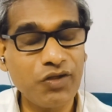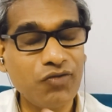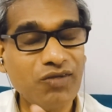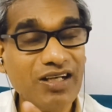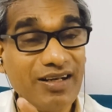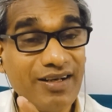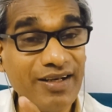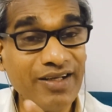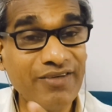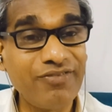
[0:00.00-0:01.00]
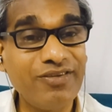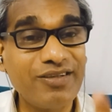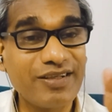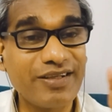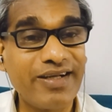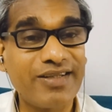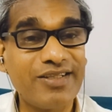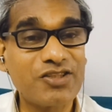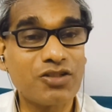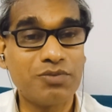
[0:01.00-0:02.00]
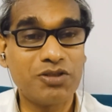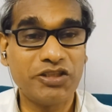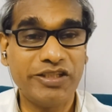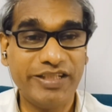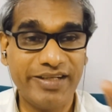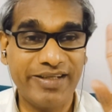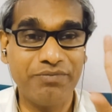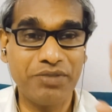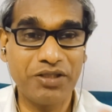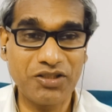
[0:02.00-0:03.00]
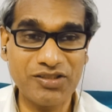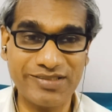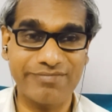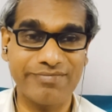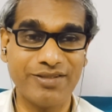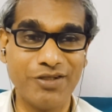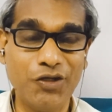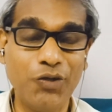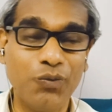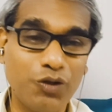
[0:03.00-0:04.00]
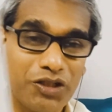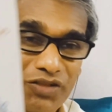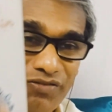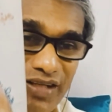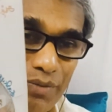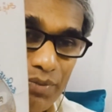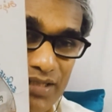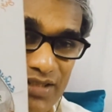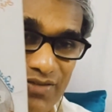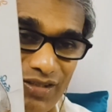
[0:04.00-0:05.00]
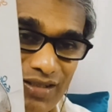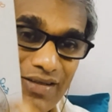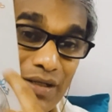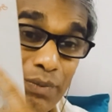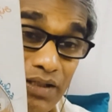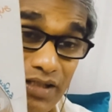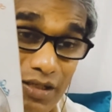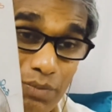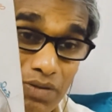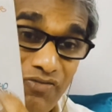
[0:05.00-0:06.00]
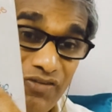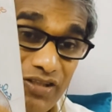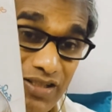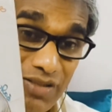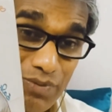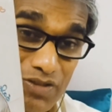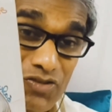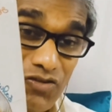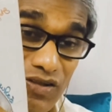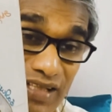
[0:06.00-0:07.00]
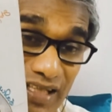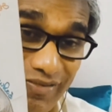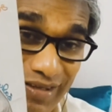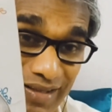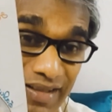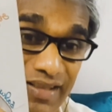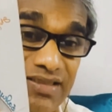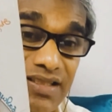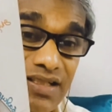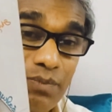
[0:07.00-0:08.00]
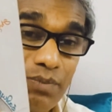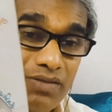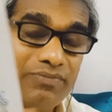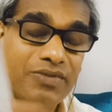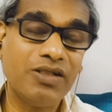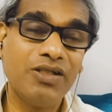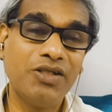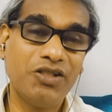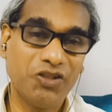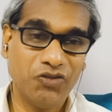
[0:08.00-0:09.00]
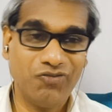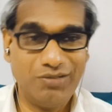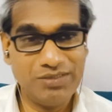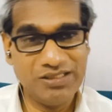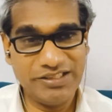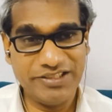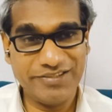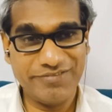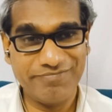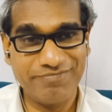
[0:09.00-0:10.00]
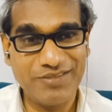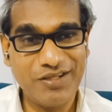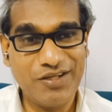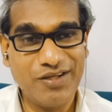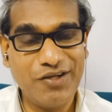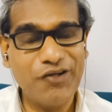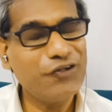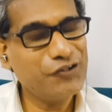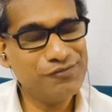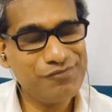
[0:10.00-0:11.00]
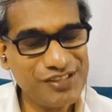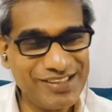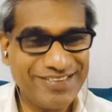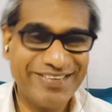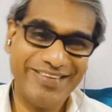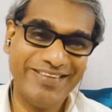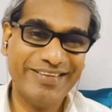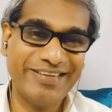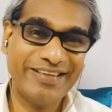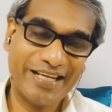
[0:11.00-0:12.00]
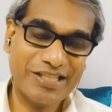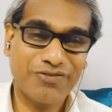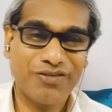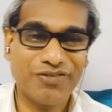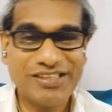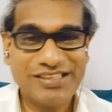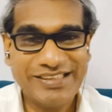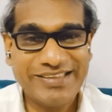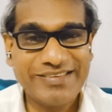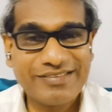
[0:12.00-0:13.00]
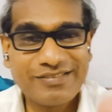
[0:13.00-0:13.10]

you will never get this opportunity again, because whatever happens will repeat kalpa after kalpa. So even in the next kalpa, you will miss it. Om Shanti. Thanks for watching.